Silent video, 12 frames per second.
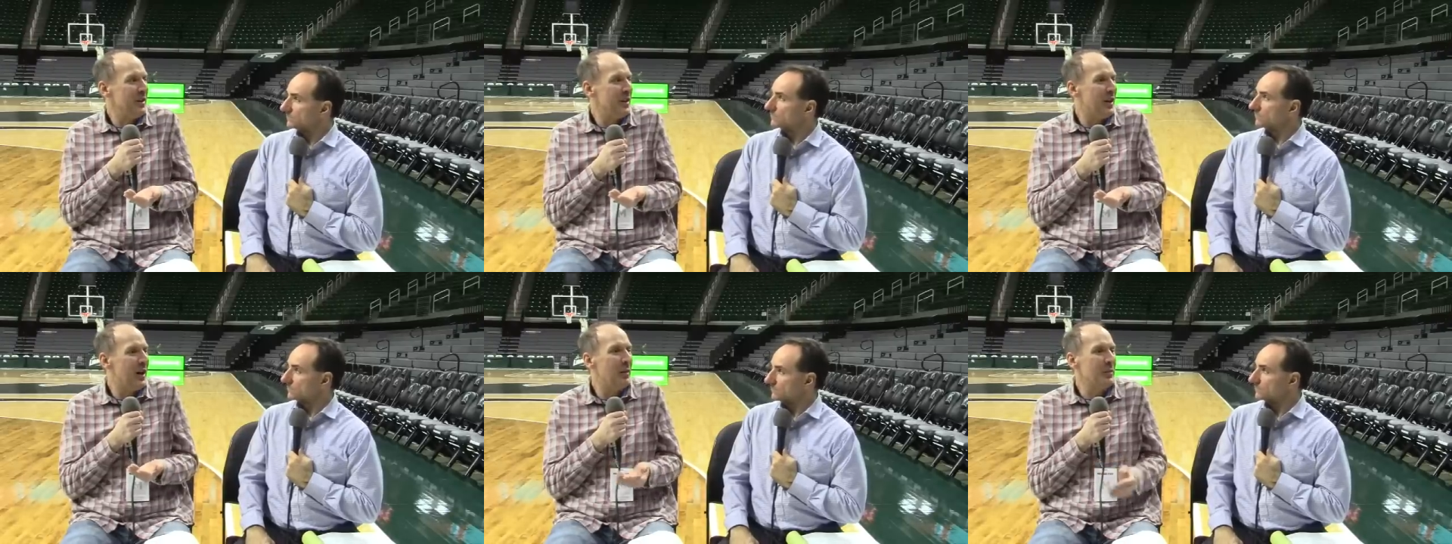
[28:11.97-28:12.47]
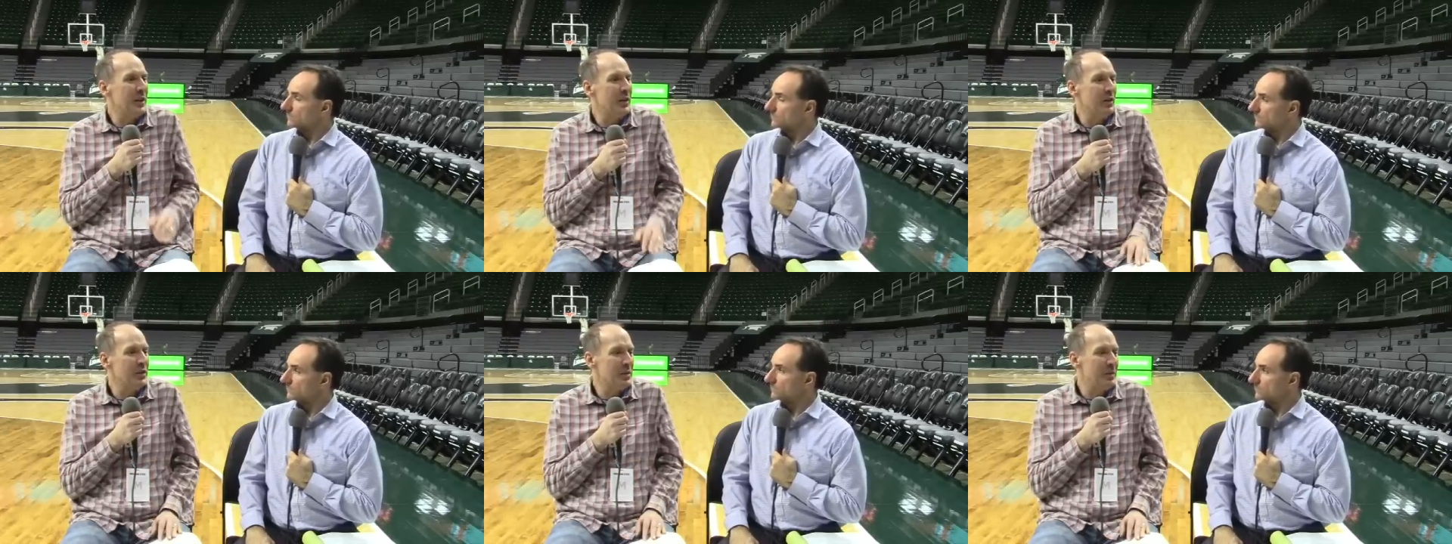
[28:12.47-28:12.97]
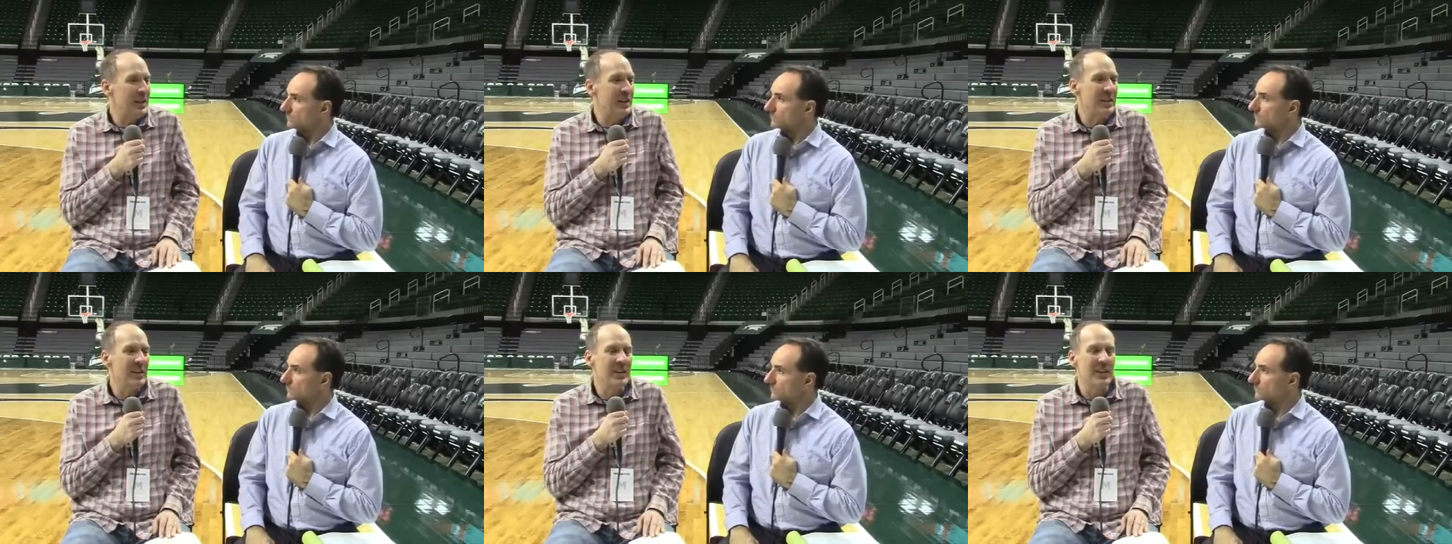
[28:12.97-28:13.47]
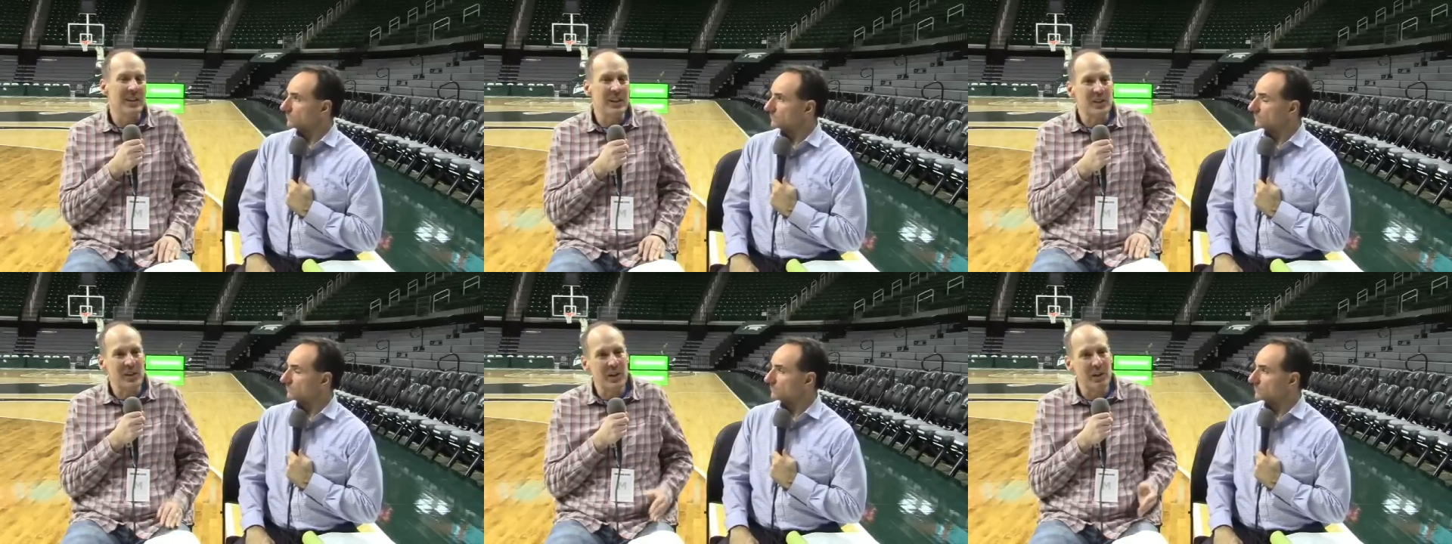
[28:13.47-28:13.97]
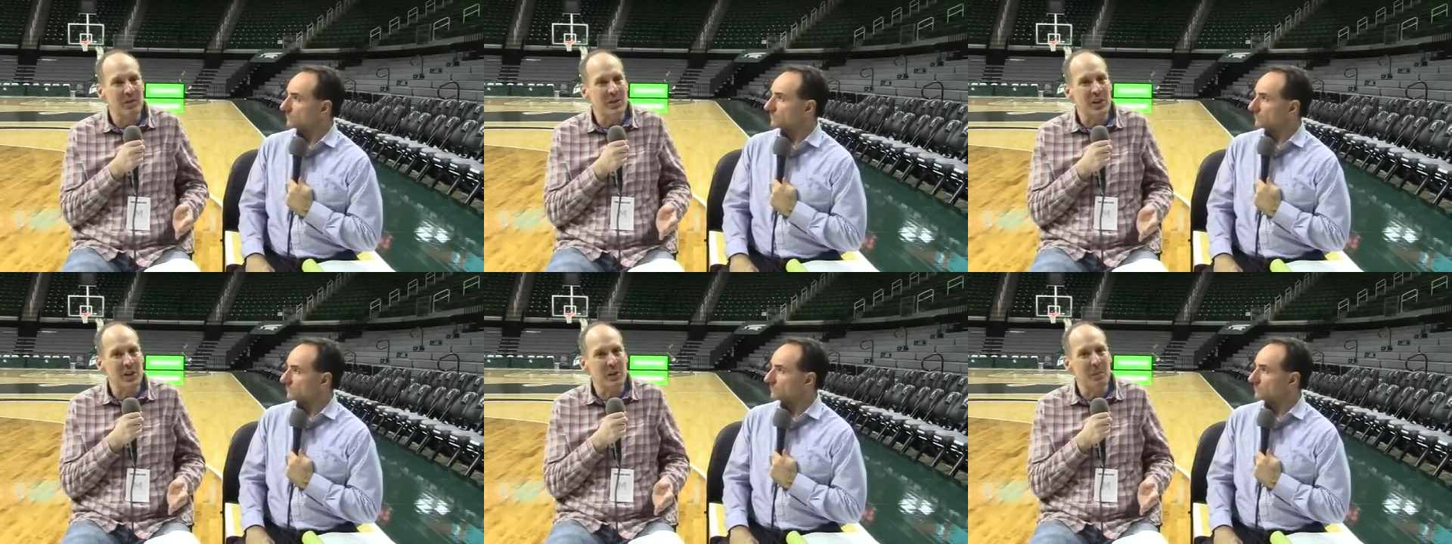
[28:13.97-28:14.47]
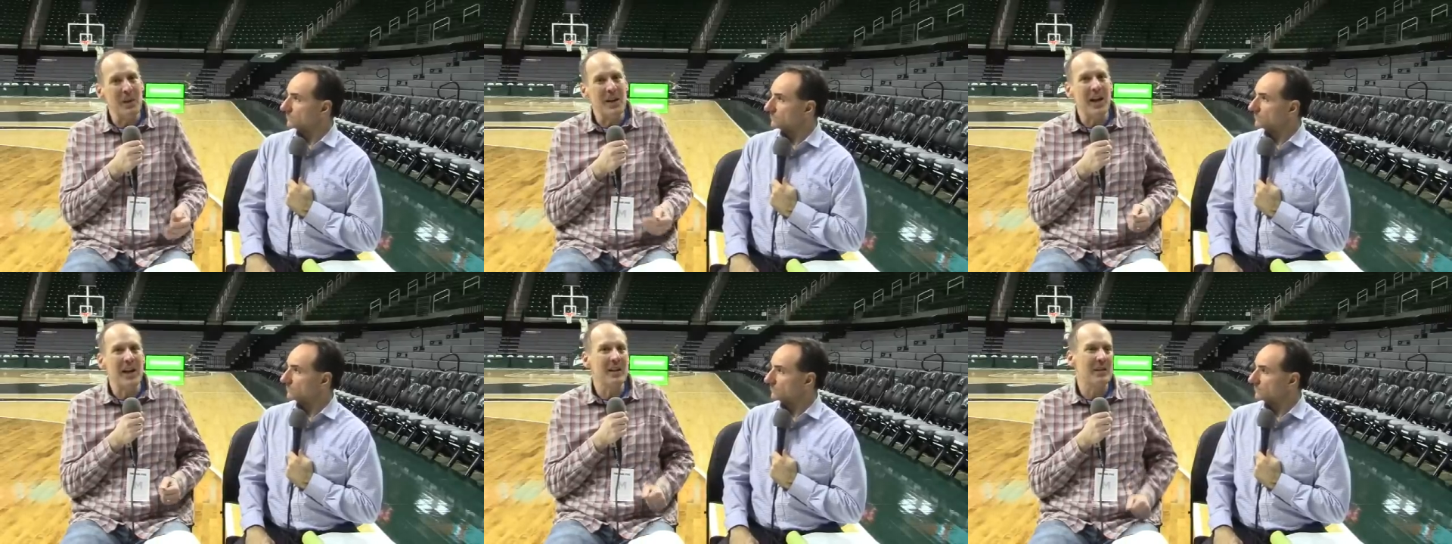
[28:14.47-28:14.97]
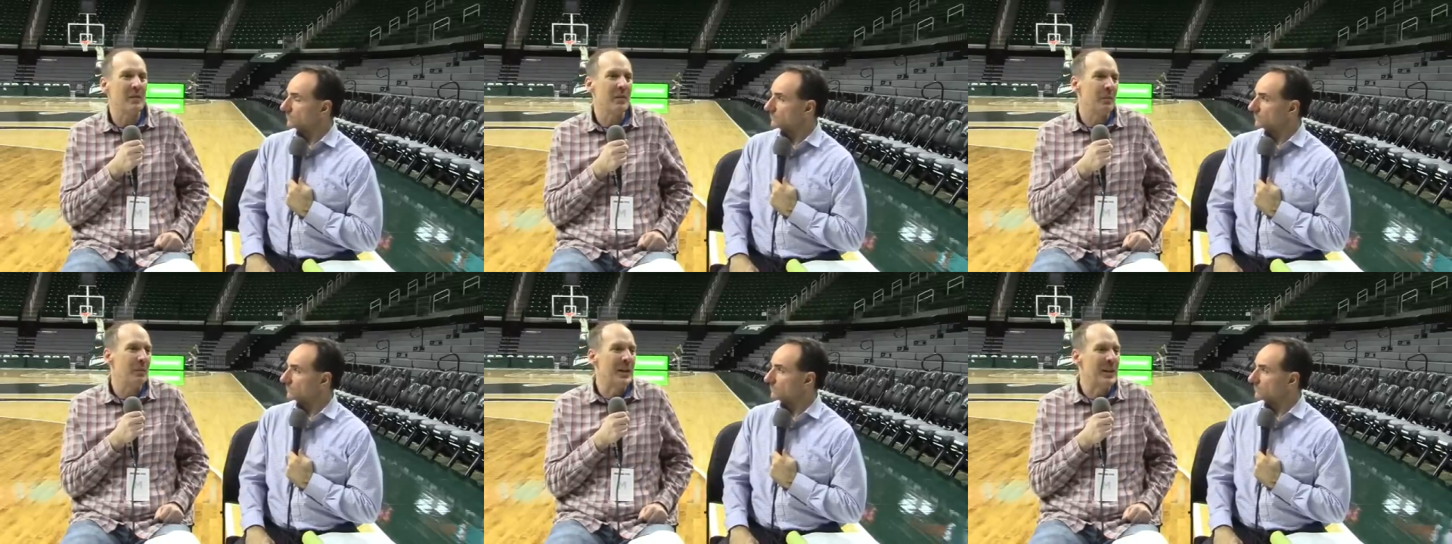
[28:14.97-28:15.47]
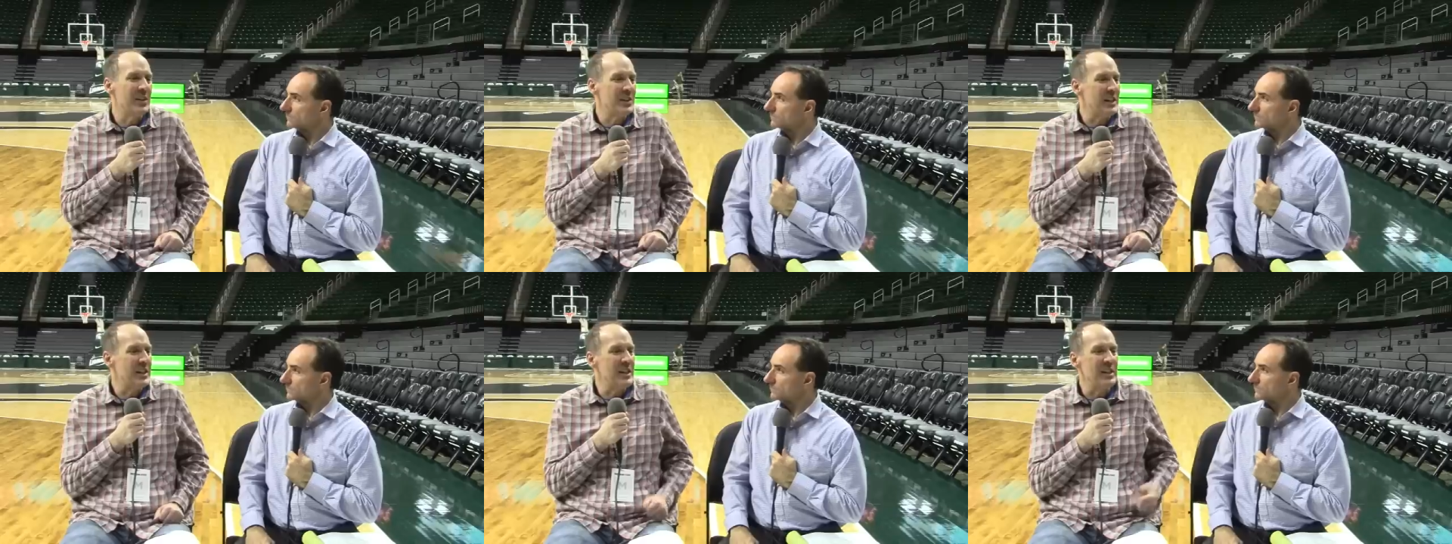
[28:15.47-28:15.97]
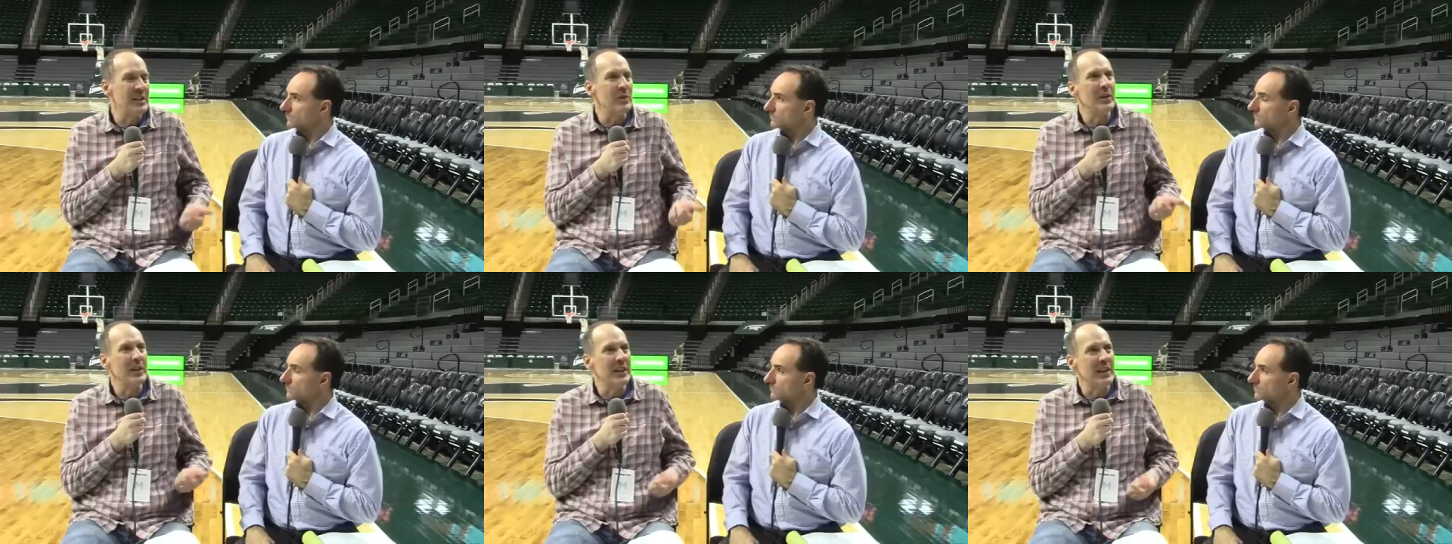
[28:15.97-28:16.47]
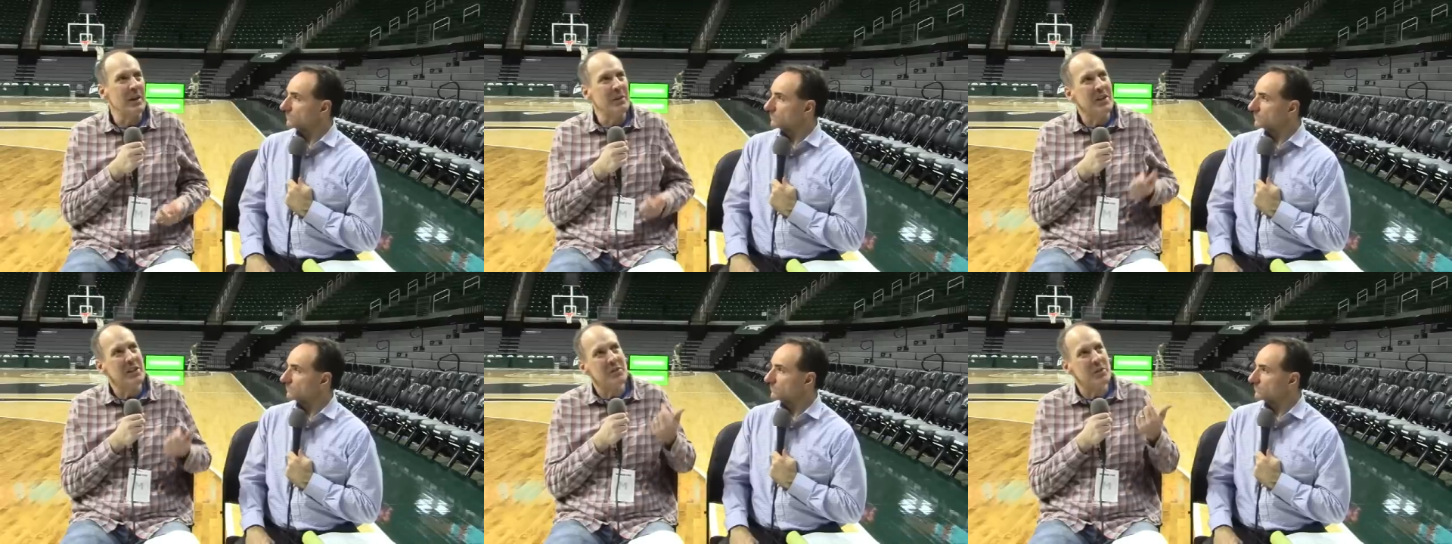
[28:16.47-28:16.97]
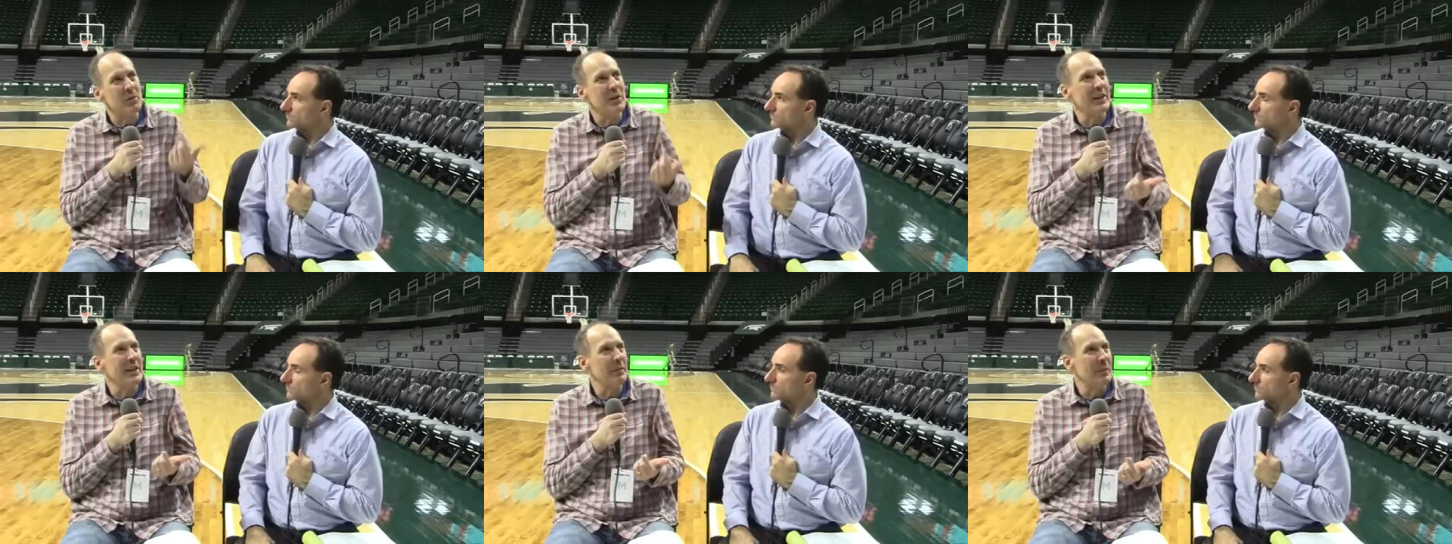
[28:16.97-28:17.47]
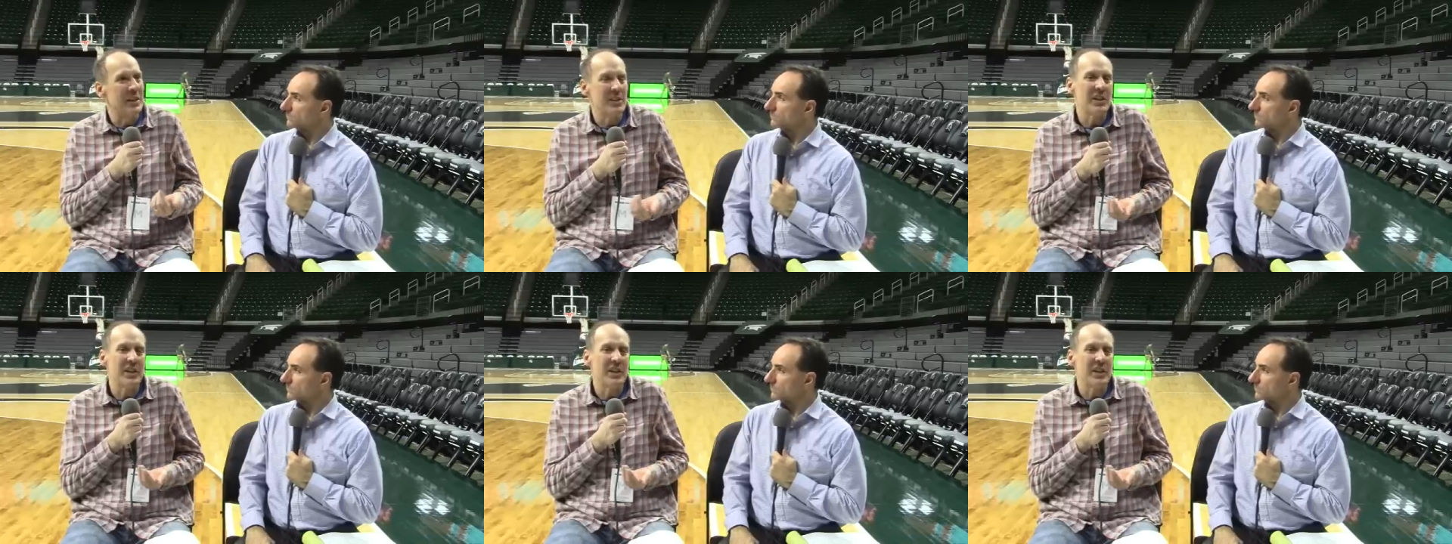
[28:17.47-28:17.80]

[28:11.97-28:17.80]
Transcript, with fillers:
Speaker 1: um, you know, to be the, the center of attention, but not because he didn't do anything, not because of his ranking, because he